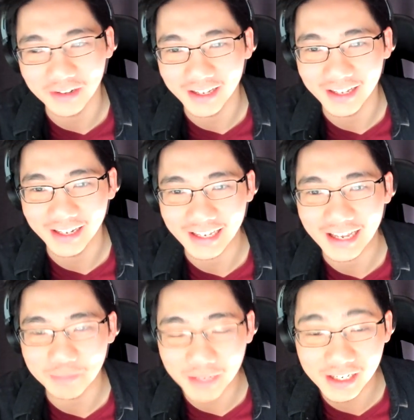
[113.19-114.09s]
I, I like
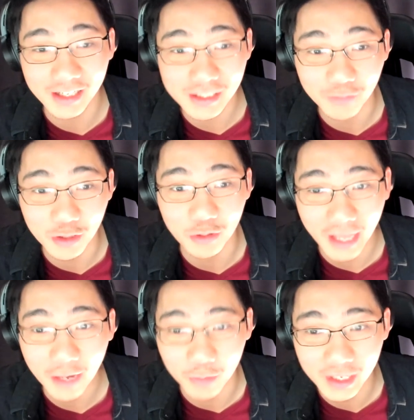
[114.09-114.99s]
because of you
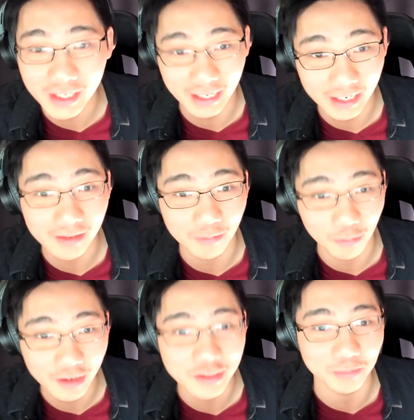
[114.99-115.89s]
that weekend I ended up
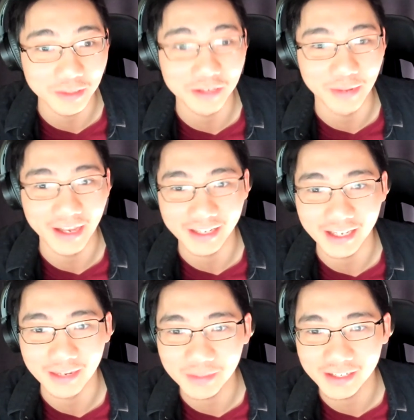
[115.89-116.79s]
watching Peter Pan
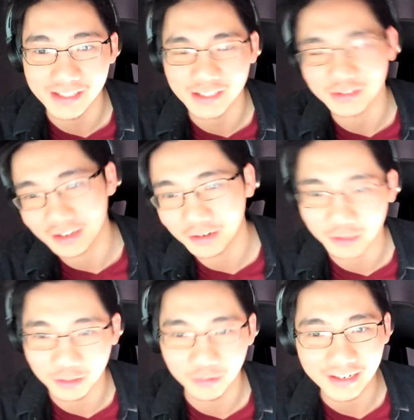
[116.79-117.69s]
again because I was like, oh, you
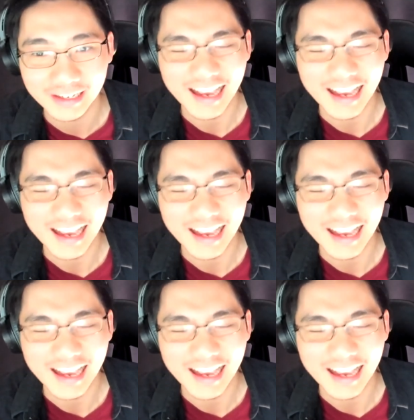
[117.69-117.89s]
know what?